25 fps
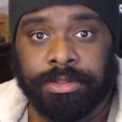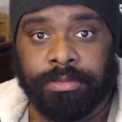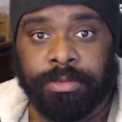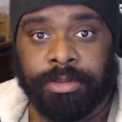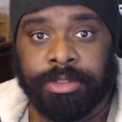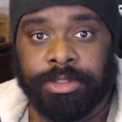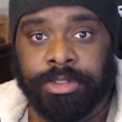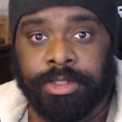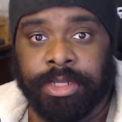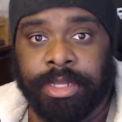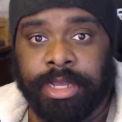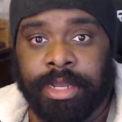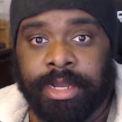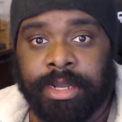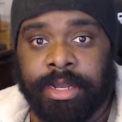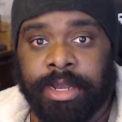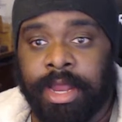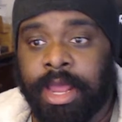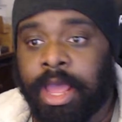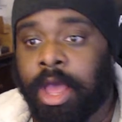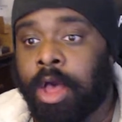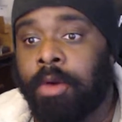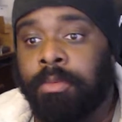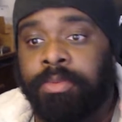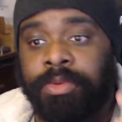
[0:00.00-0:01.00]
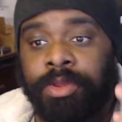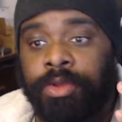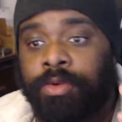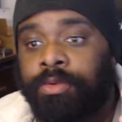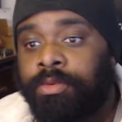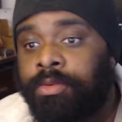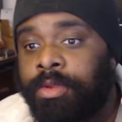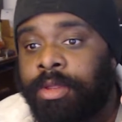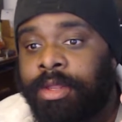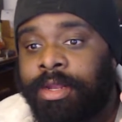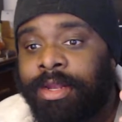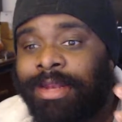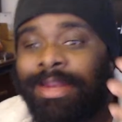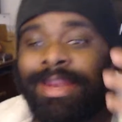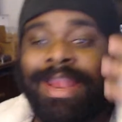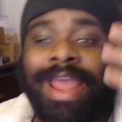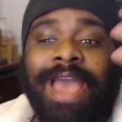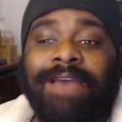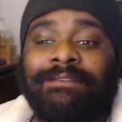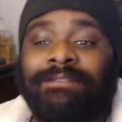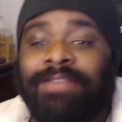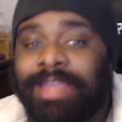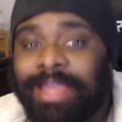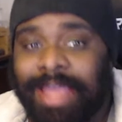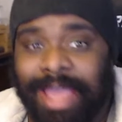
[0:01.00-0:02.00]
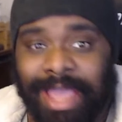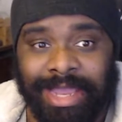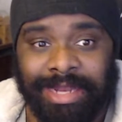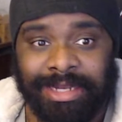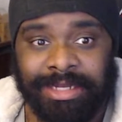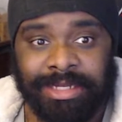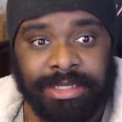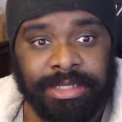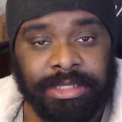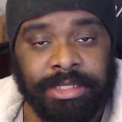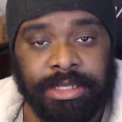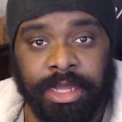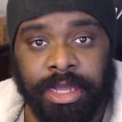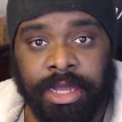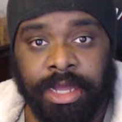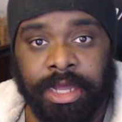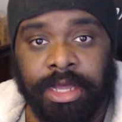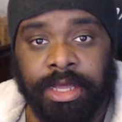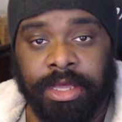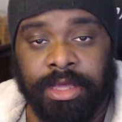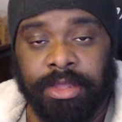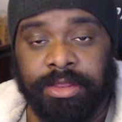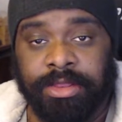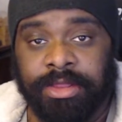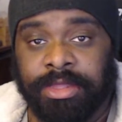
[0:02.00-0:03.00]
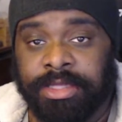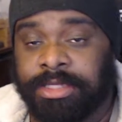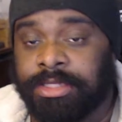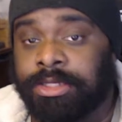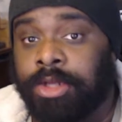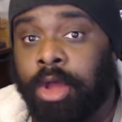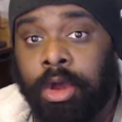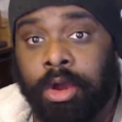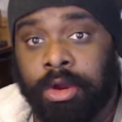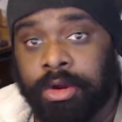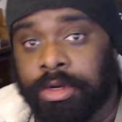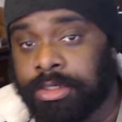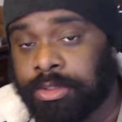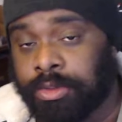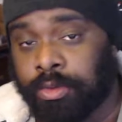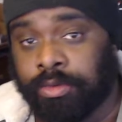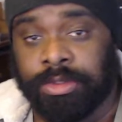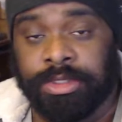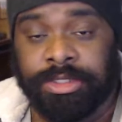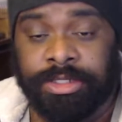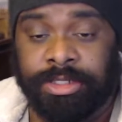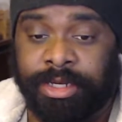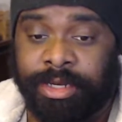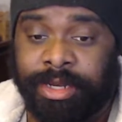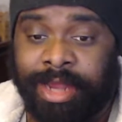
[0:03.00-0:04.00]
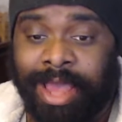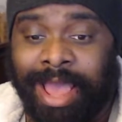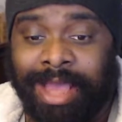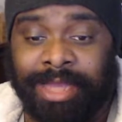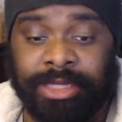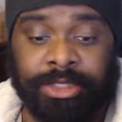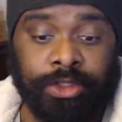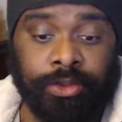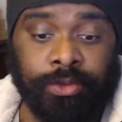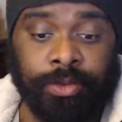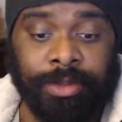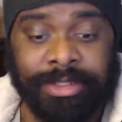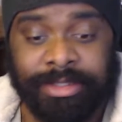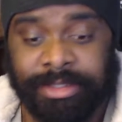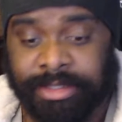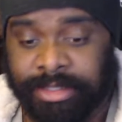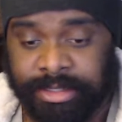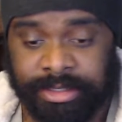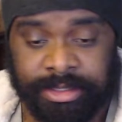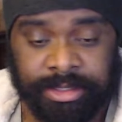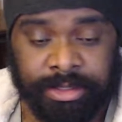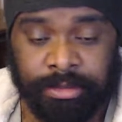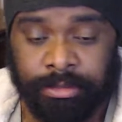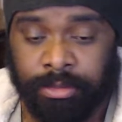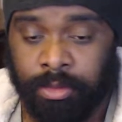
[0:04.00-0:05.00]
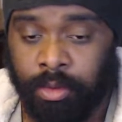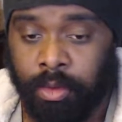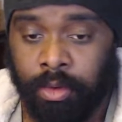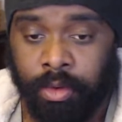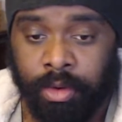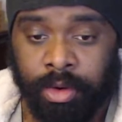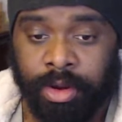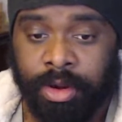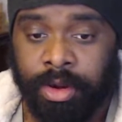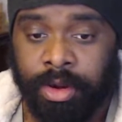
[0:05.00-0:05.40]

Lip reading: which can help you navigate the stars or an asteroid system or